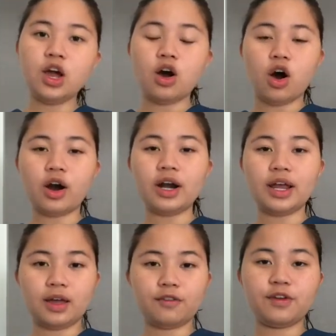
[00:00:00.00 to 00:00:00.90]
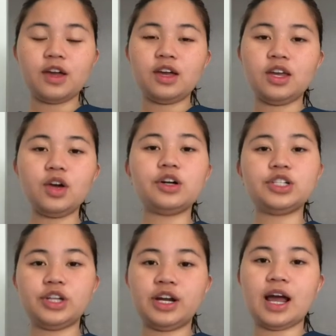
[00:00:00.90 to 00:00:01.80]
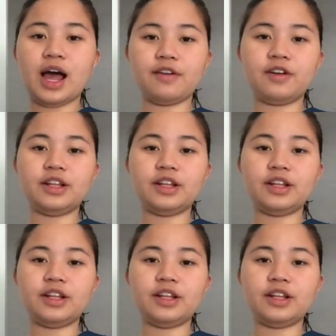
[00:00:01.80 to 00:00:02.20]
or if he or she have an